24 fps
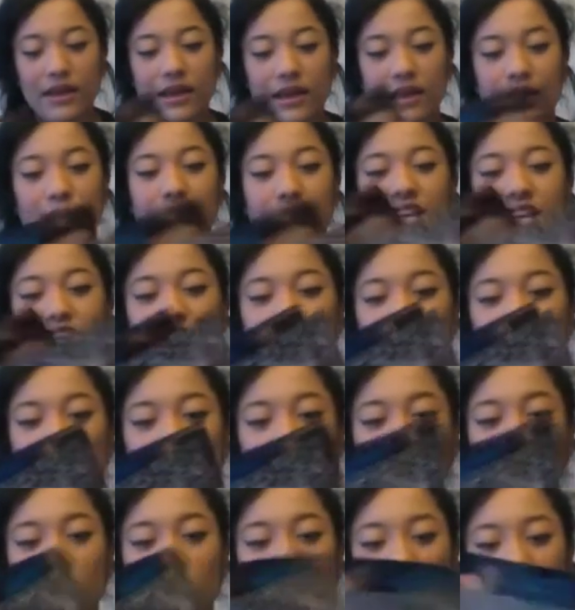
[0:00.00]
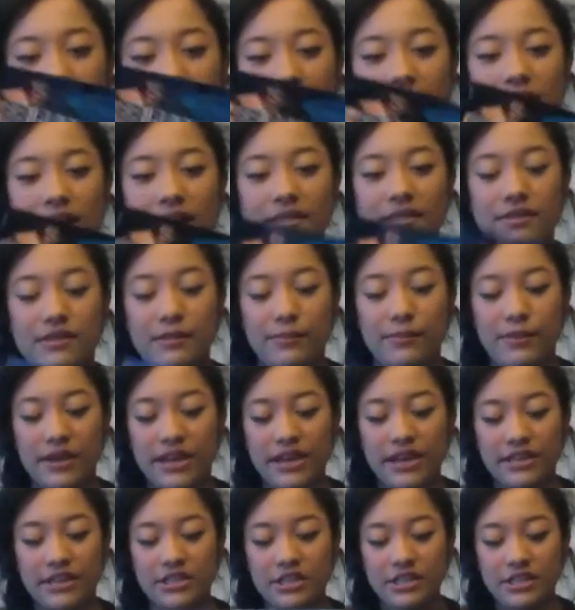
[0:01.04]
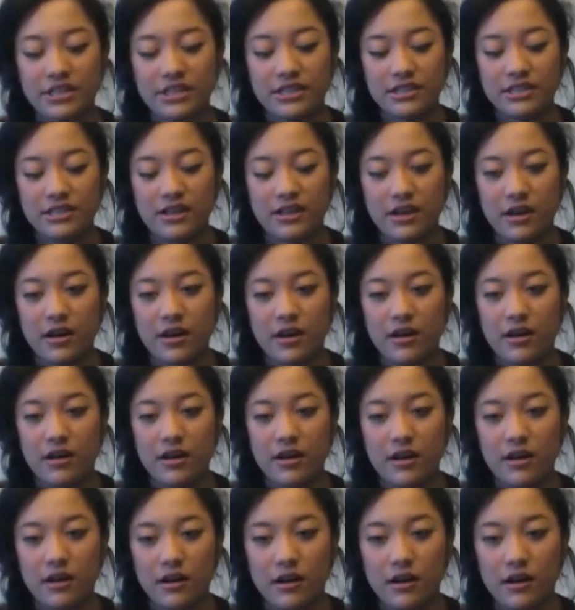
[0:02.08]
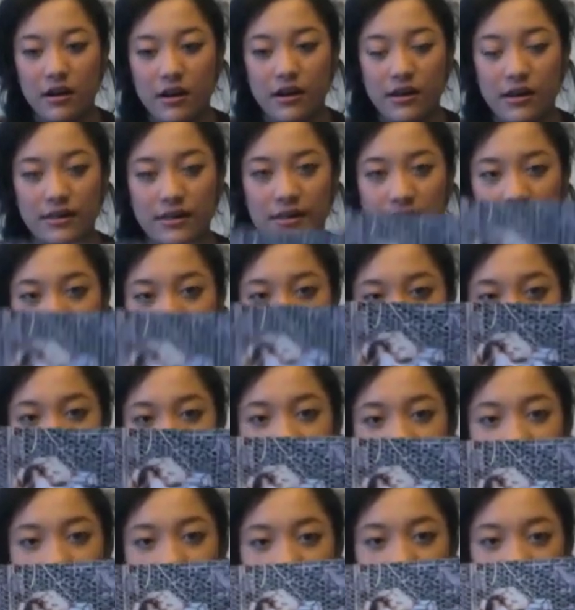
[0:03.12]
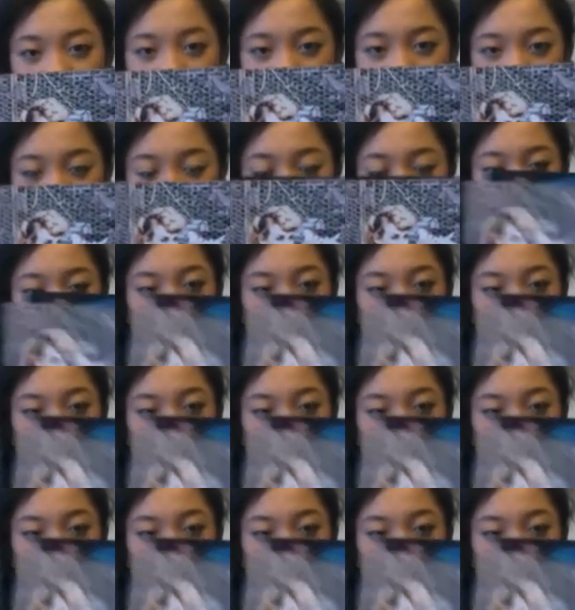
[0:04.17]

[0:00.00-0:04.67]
and make sure that the pages are the same size,